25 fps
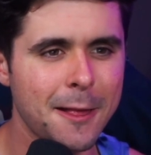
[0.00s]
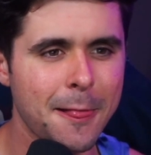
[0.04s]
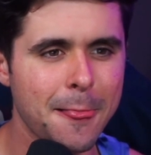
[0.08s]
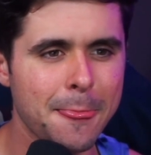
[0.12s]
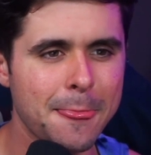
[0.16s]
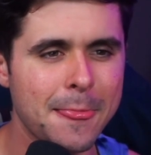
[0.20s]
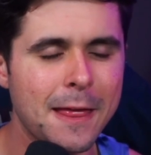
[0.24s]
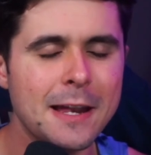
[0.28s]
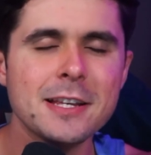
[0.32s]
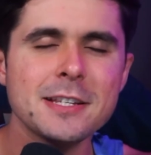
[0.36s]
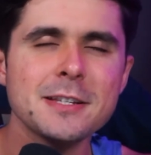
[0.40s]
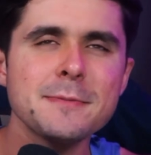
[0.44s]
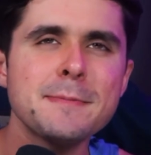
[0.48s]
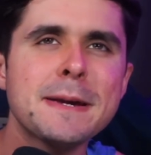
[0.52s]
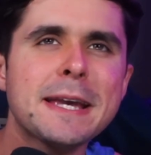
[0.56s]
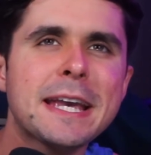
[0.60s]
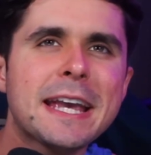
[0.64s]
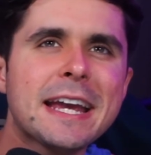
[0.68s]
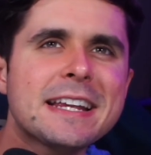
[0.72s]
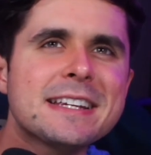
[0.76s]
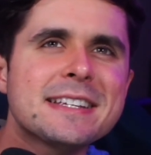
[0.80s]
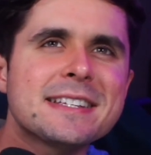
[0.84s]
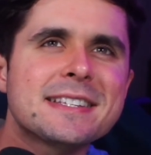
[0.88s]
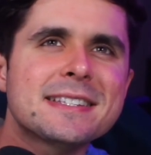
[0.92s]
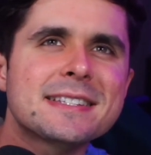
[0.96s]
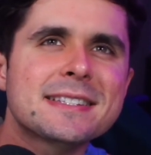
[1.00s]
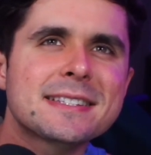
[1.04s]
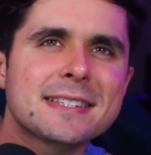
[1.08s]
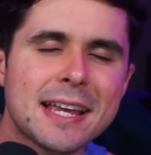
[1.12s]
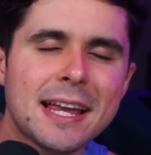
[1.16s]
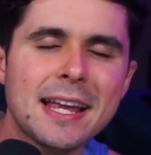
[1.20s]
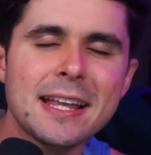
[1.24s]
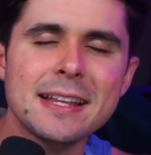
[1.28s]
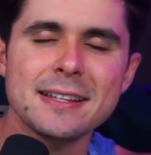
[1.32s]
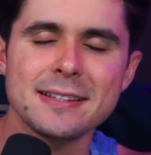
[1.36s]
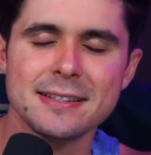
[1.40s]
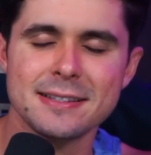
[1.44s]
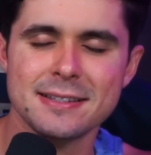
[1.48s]
that doesn't make any
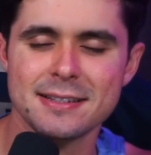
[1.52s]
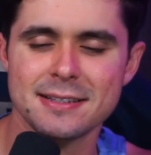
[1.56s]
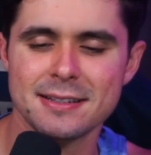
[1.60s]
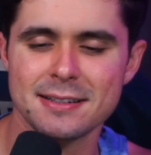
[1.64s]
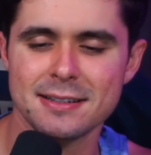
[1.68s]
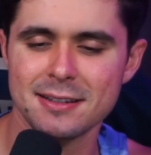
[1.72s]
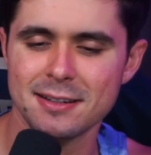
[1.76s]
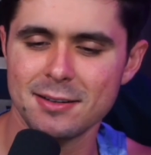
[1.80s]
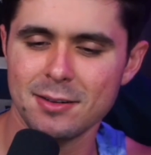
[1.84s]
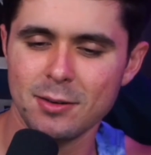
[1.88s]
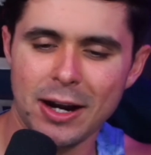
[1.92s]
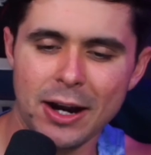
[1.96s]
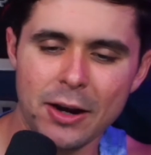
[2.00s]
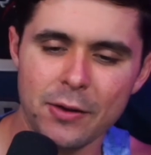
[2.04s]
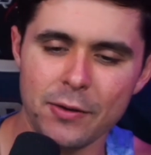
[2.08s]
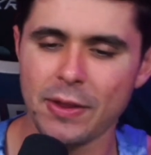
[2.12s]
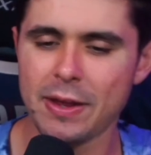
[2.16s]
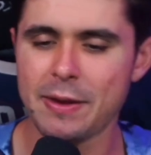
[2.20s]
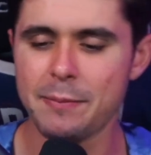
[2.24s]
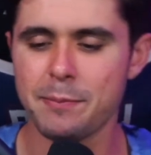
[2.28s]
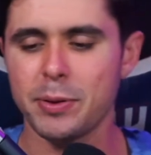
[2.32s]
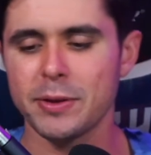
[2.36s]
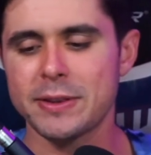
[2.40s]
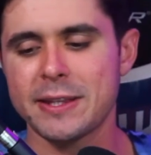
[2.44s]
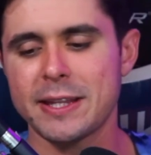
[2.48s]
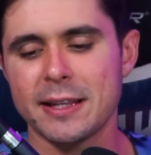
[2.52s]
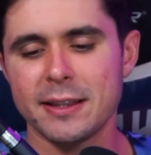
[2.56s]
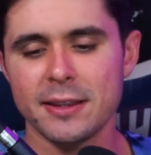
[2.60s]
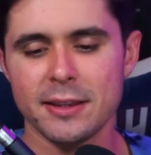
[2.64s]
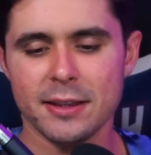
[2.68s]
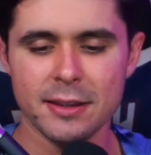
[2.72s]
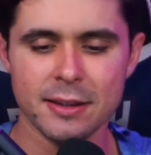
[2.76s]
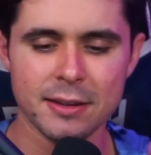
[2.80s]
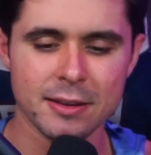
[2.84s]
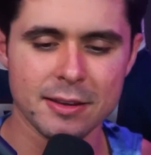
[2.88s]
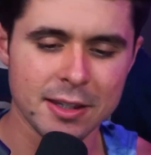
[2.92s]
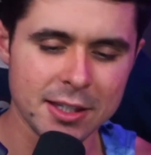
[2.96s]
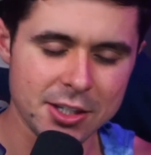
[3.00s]
sense how they put that
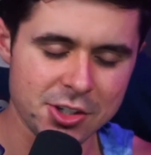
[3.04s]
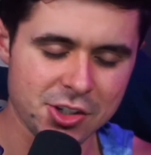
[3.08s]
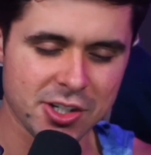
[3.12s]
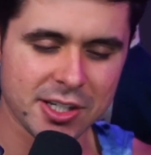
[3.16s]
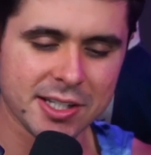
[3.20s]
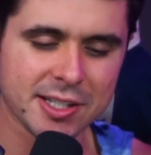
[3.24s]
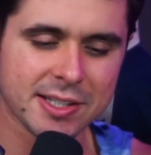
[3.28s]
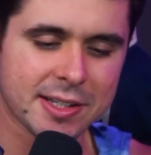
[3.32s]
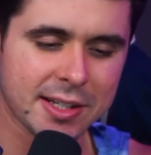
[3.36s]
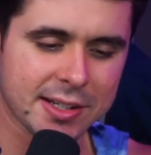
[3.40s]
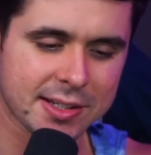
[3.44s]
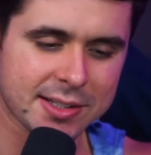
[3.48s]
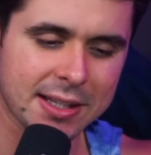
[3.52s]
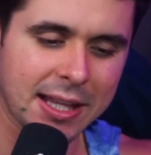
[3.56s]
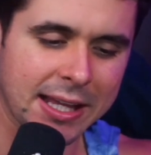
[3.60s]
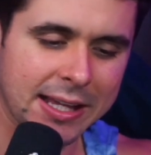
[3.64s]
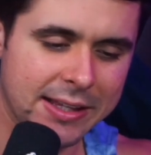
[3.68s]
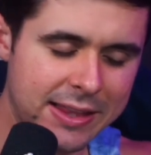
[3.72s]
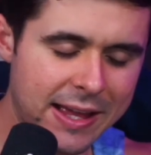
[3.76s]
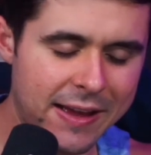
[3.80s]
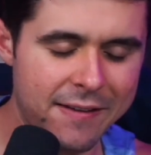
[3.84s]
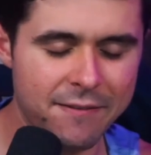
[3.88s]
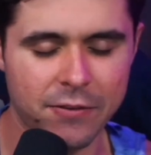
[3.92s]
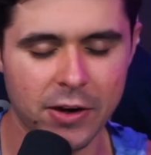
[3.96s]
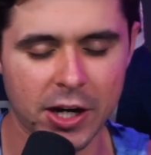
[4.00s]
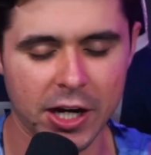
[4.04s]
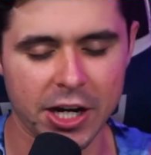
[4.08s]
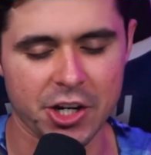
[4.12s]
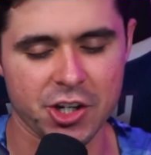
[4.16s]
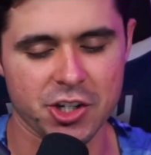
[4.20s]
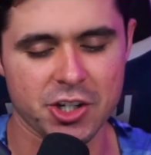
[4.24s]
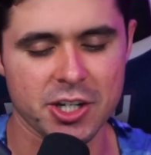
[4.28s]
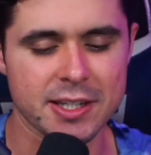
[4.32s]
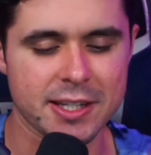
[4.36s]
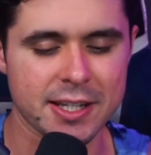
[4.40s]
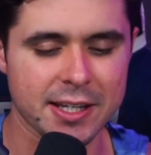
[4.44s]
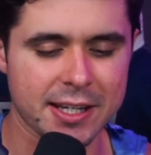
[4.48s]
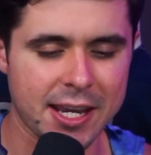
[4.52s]
logistics, like that fucking
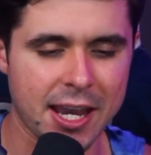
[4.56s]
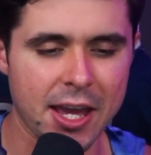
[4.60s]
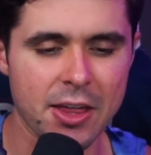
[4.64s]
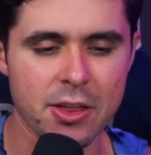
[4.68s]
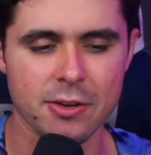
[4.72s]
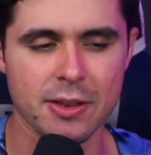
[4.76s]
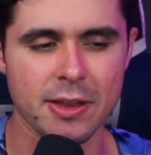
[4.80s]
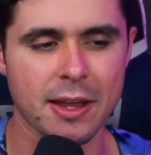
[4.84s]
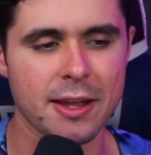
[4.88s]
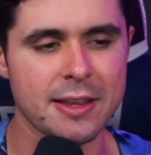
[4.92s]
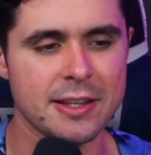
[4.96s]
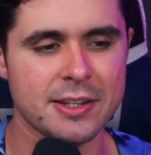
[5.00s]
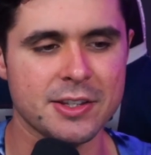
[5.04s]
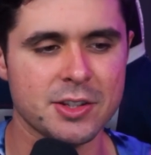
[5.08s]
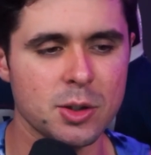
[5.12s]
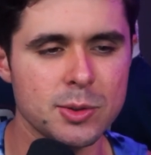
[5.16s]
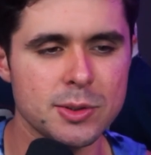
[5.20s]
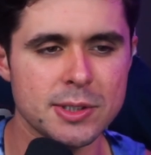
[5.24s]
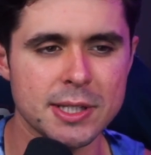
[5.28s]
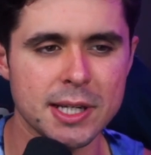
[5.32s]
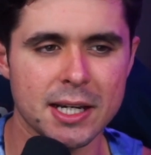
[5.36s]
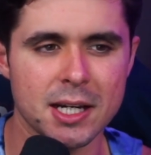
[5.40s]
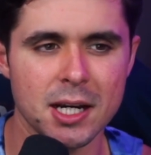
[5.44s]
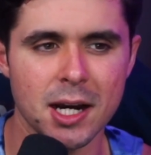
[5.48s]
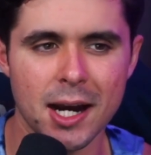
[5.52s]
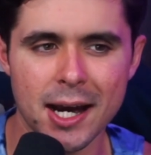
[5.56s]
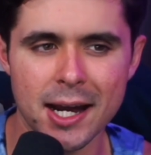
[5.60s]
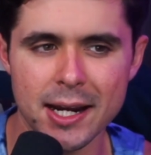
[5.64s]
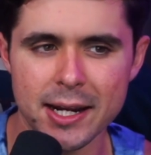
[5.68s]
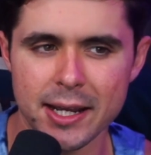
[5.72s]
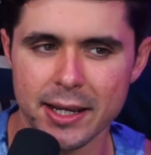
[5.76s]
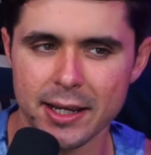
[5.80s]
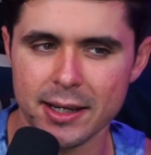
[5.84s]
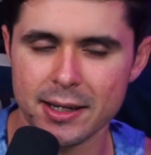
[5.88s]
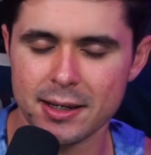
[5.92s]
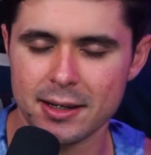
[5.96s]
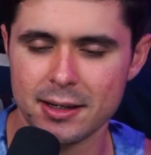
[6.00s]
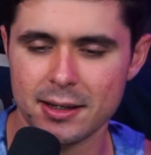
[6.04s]
shit together. That it's so
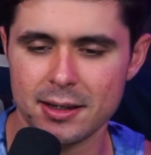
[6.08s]
psychotic.